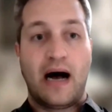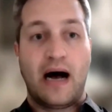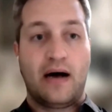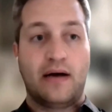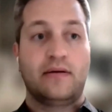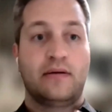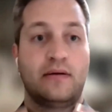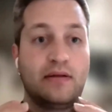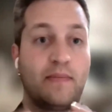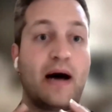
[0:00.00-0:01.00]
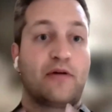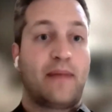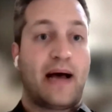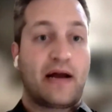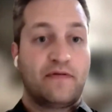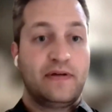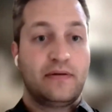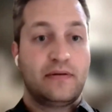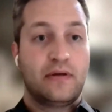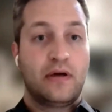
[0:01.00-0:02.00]
on the modern
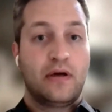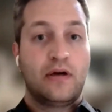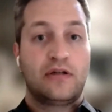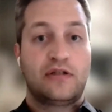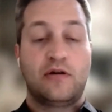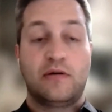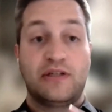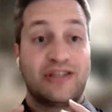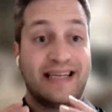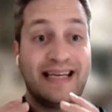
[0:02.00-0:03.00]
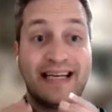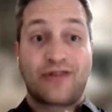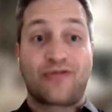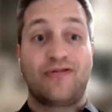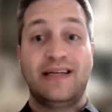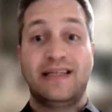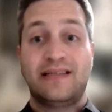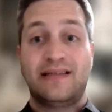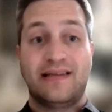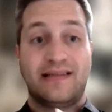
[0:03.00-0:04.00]
battlefield to just
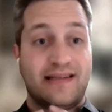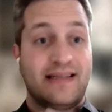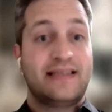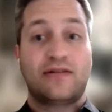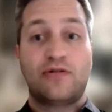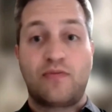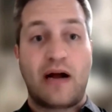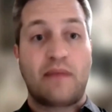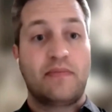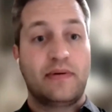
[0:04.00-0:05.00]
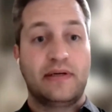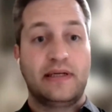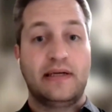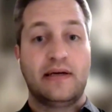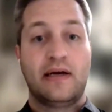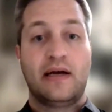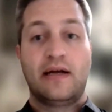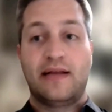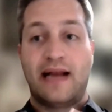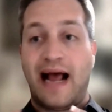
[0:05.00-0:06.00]
increase the statistical probability
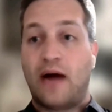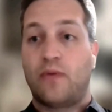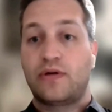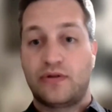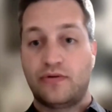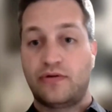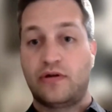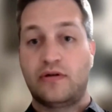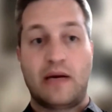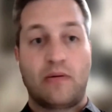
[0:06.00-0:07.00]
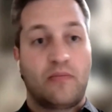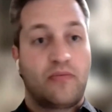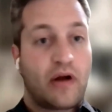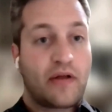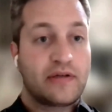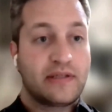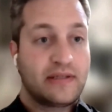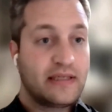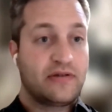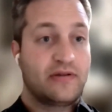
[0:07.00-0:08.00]
that our soldiers, our brothers
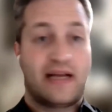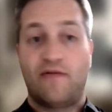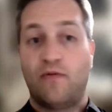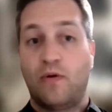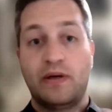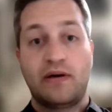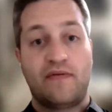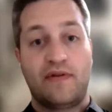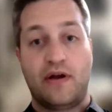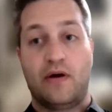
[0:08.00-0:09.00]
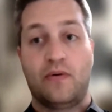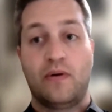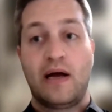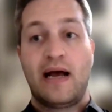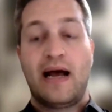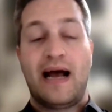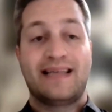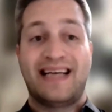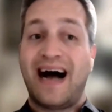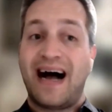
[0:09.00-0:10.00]
and sisters, everyone we love and know,
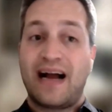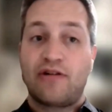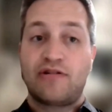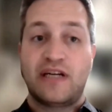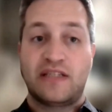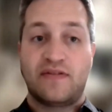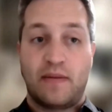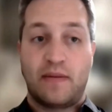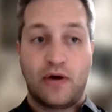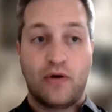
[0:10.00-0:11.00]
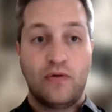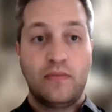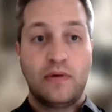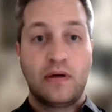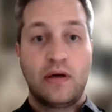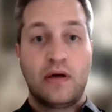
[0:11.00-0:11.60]
has a higher chance of coming home